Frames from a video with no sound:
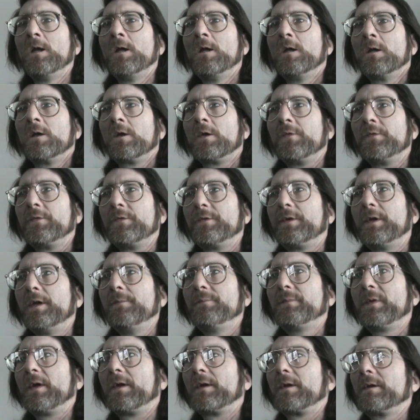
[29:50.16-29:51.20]
Because you keep
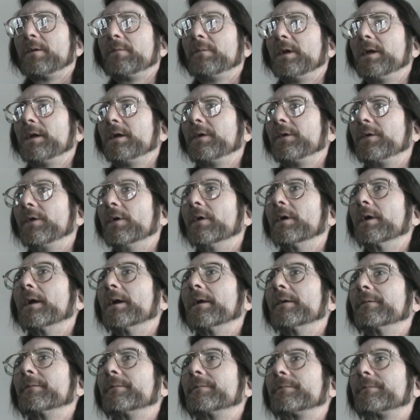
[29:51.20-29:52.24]
telling me you're doing it.
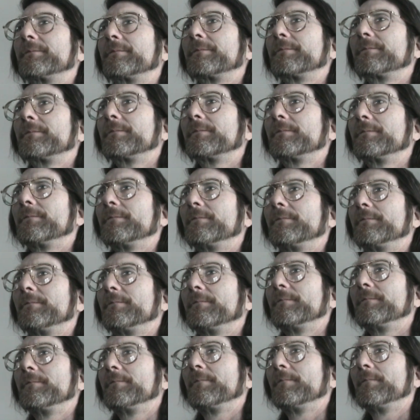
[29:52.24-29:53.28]

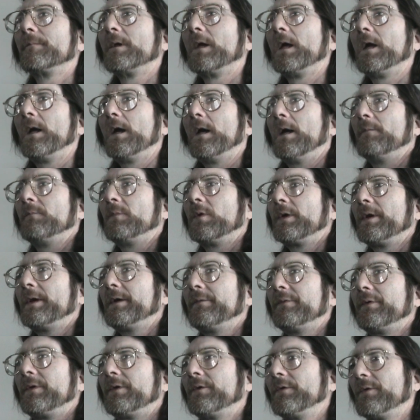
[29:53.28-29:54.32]
I believe
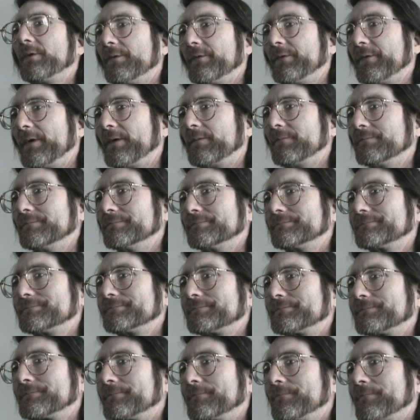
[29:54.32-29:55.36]
you're doing something.
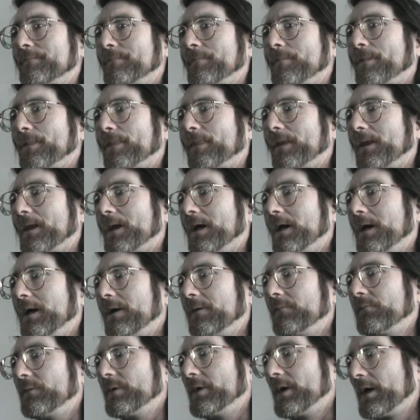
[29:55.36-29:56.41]

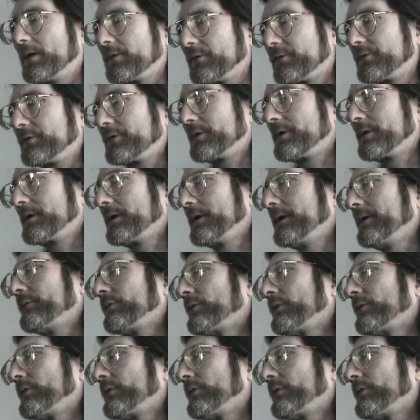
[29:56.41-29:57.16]
I'm not sure if